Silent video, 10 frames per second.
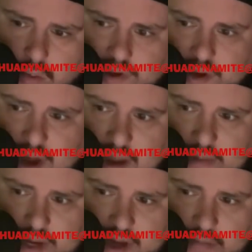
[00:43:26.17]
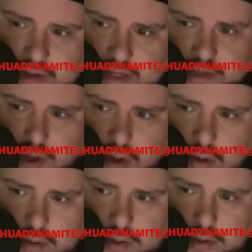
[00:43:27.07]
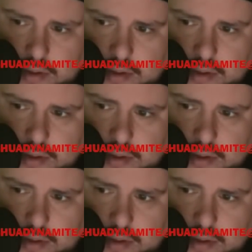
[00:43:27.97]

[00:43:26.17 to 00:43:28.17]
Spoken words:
When did I become an adult?